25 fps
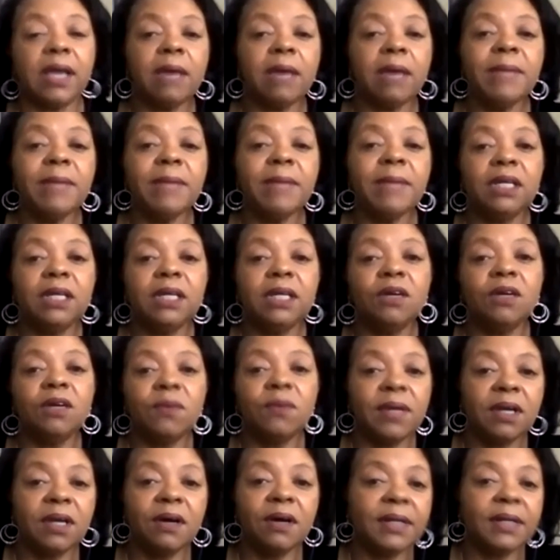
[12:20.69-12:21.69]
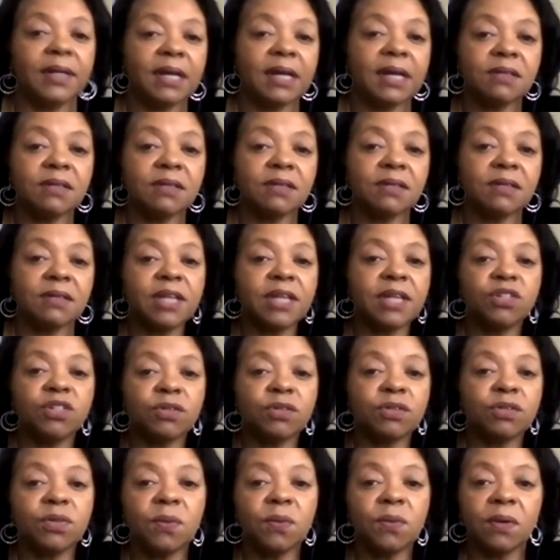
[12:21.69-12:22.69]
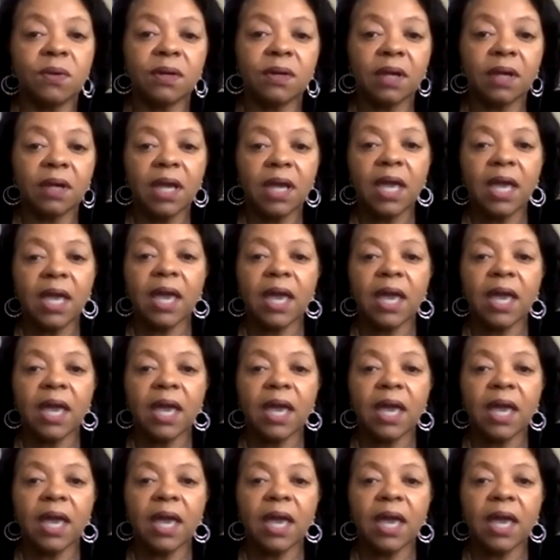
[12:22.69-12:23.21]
calamity going on outside your door.